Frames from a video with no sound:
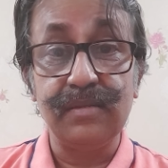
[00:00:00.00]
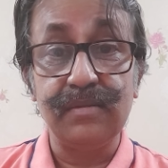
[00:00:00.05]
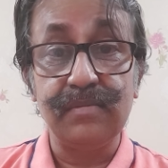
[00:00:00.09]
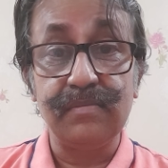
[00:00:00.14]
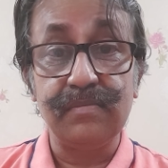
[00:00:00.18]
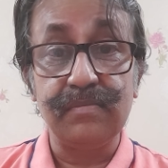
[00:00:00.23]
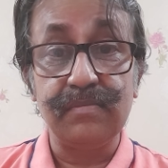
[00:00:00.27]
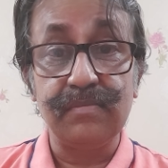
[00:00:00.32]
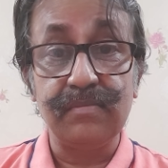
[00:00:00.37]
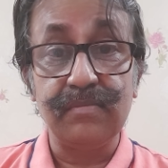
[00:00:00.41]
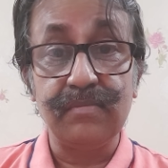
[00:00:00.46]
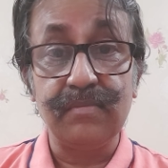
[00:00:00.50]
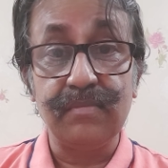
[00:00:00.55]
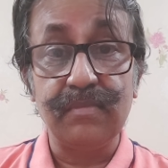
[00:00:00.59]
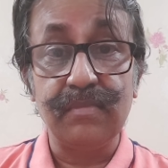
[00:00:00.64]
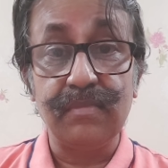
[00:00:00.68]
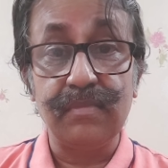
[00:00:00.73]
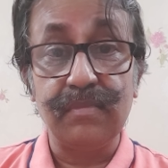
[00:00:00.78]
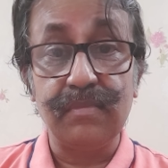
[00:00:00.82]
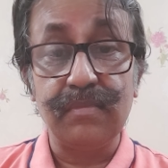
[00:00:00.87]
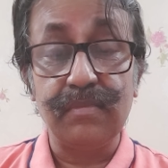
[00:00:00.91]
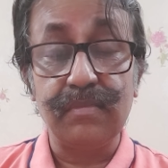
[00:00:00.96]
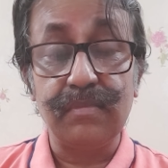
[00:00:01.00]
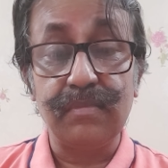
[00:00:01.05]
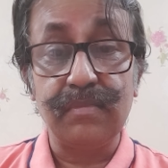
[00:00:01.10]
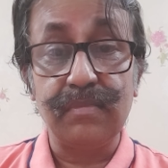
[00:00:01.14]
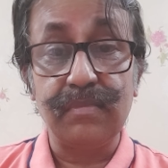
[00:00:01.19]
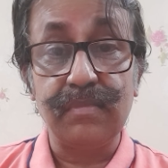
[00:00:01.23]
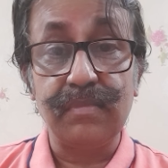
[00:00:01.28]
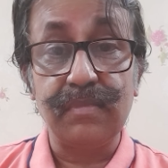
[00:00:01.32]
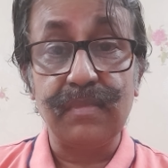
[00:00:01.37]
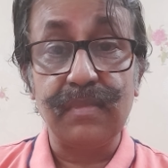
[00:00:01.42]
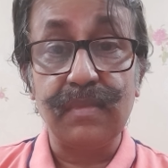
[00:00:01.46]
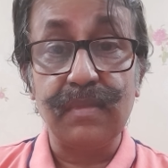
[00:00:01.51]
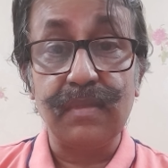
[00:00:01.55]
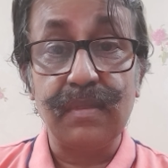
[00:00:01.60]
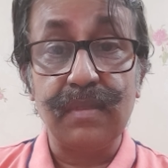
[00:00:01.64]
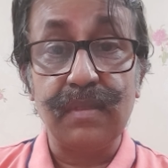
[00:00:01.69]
(silence)